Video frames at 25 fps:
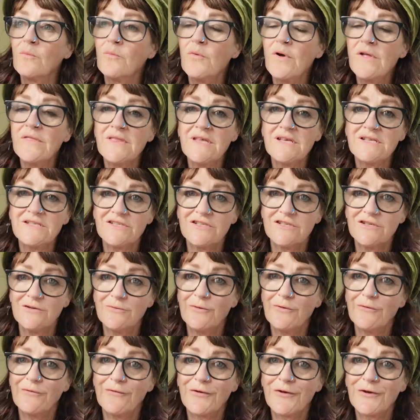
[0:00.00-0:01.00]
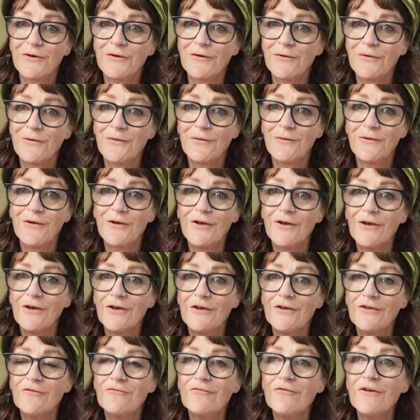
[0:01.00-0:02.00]
when there's 2 of you,
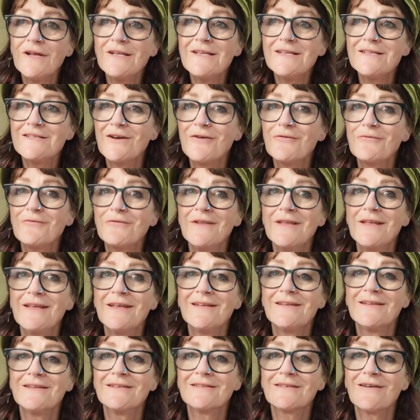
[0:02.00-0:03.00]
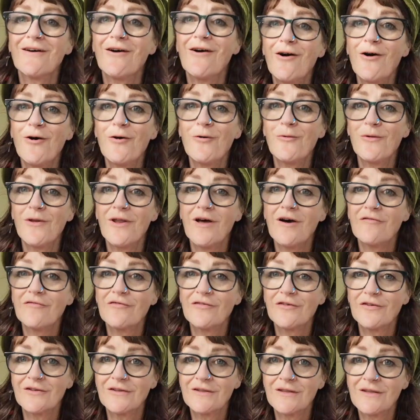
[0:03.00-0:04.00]
you really don't need whole
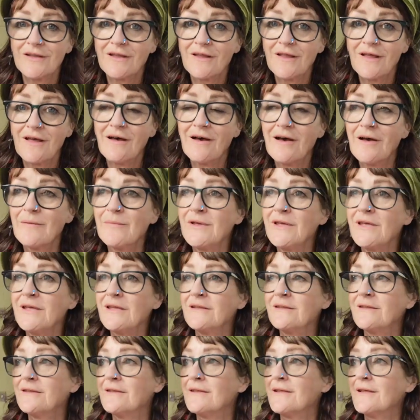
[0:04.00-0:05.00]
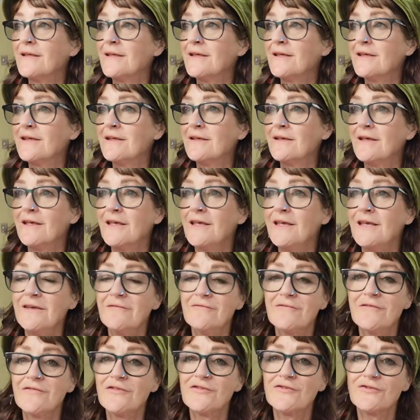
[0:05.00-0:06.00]
oven. I mean,
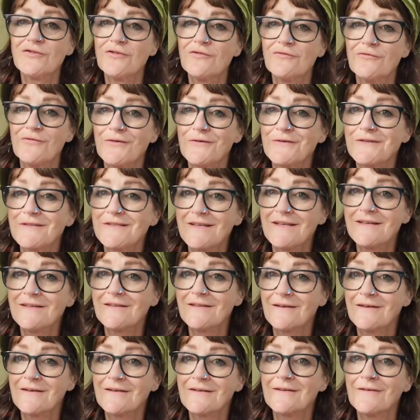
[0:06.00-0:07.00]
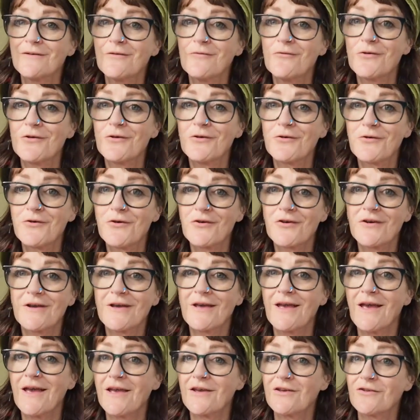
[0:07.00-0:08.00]
even if you do a roast dinner or you cook a
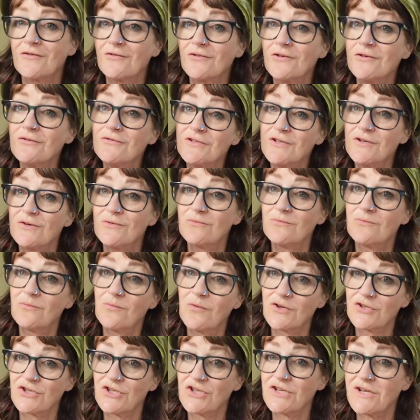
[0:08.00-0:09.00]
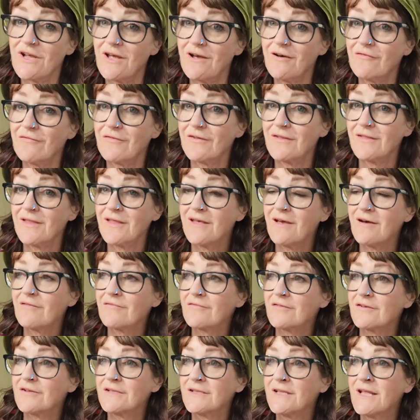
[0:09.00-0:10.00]
cake, you're using 1 shelf in the
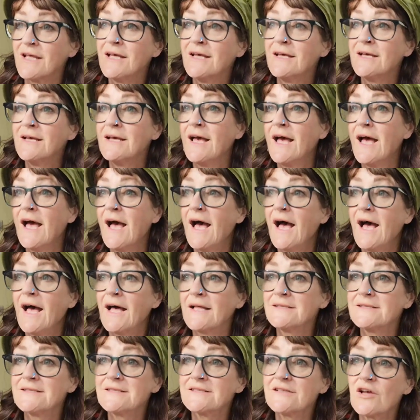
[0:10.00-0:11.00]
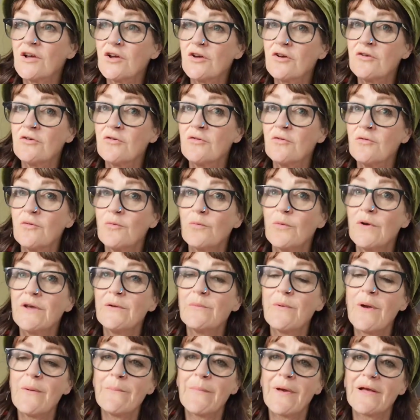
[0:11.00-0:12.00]
oven. And so we
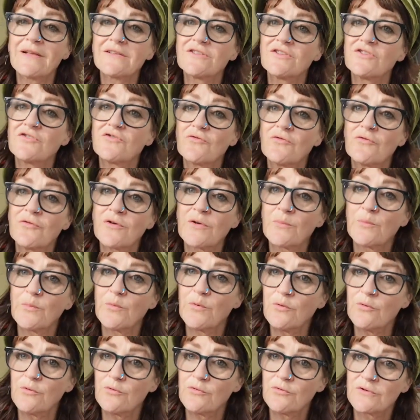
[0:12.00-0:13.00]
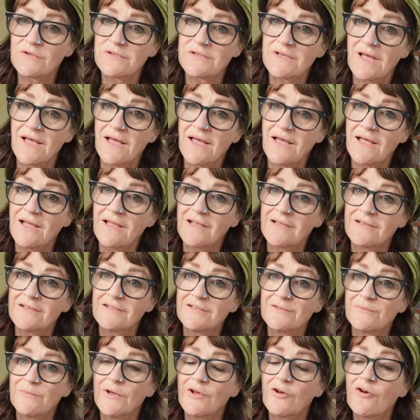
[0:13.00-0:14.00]
went back to the drawing board
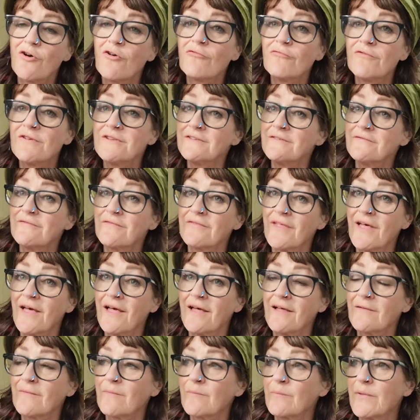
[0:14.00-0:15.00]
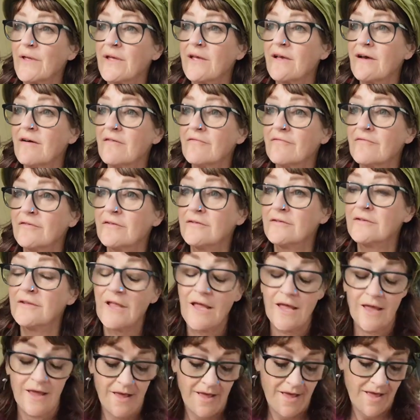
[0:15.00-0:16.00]
and we got rid of that big oven